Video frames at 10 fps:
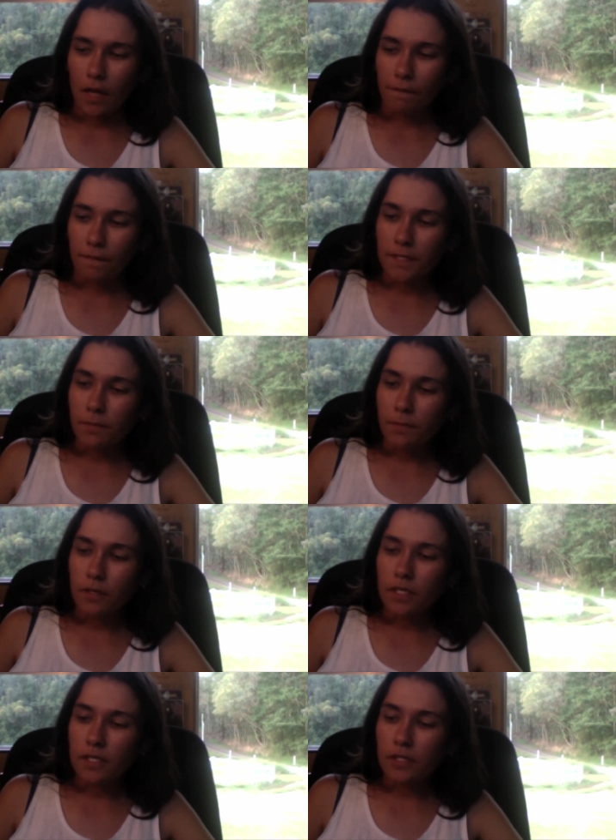this one
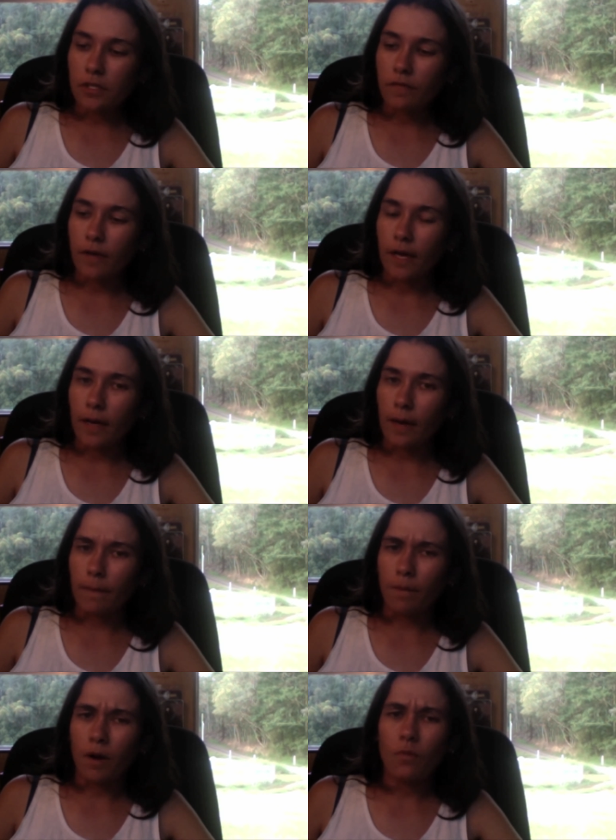is sort of a
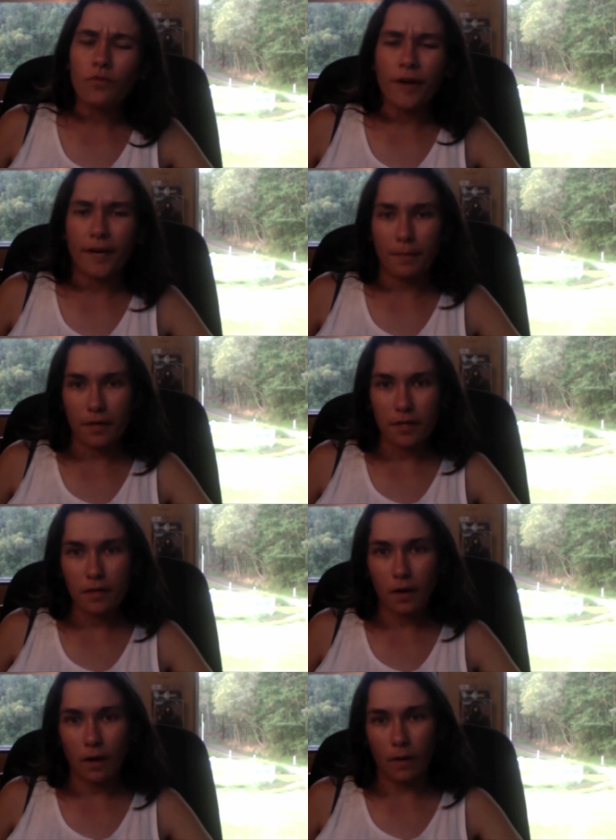um, I would recommend
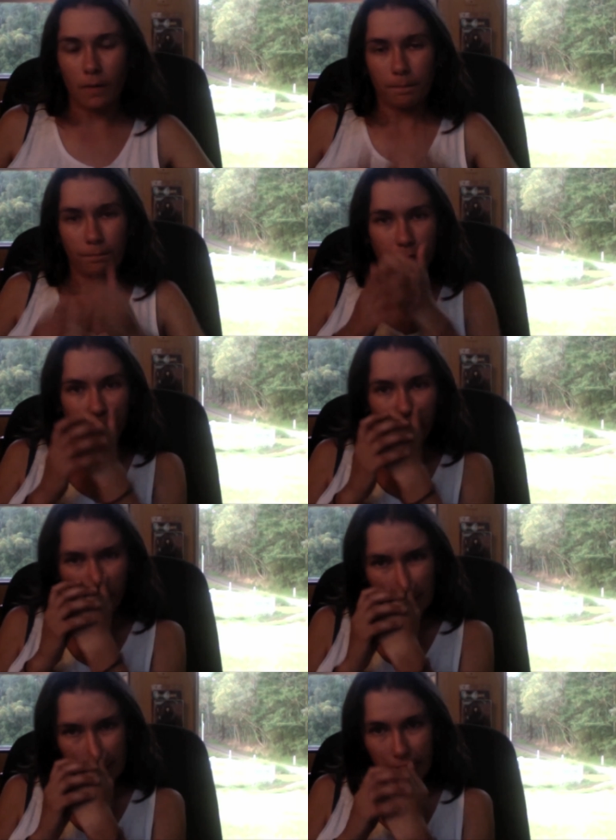it, um,
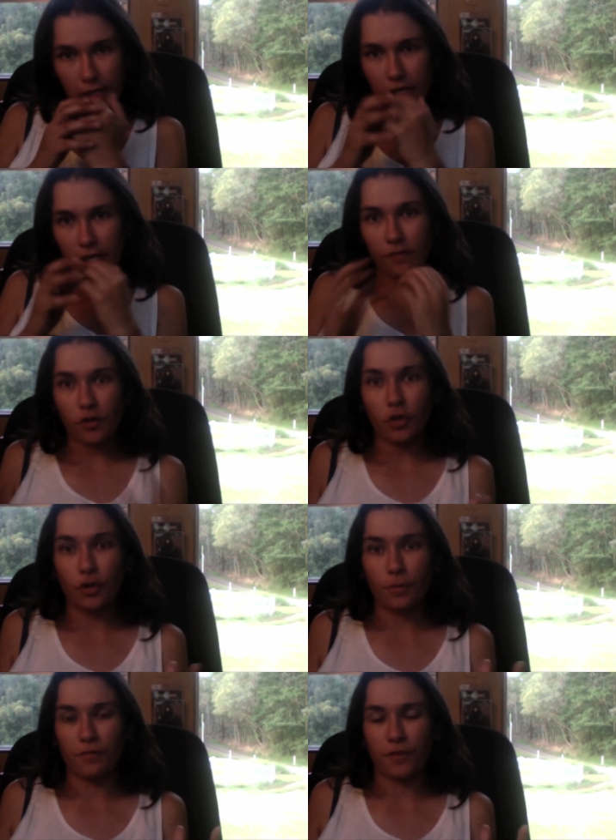but if you've got a
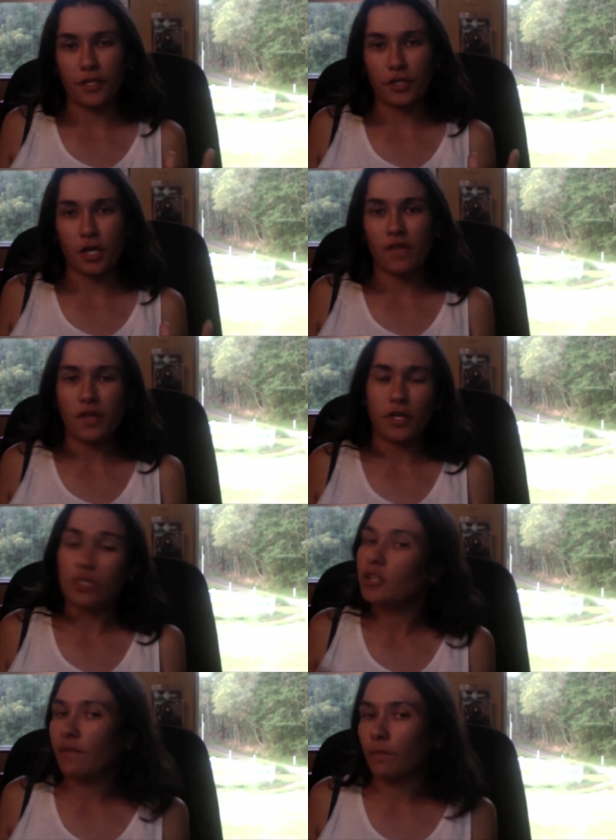group of friends over and you
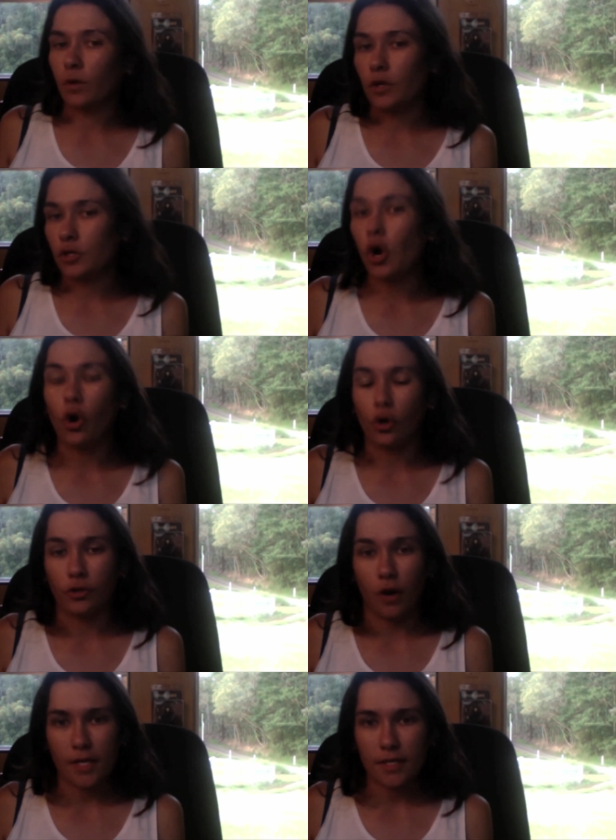sort of have one of those horror
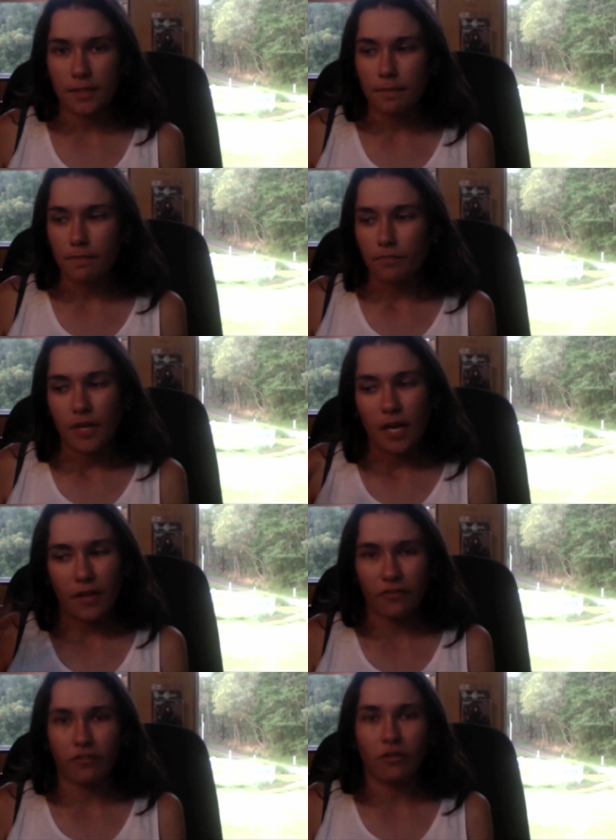nights, it's sort of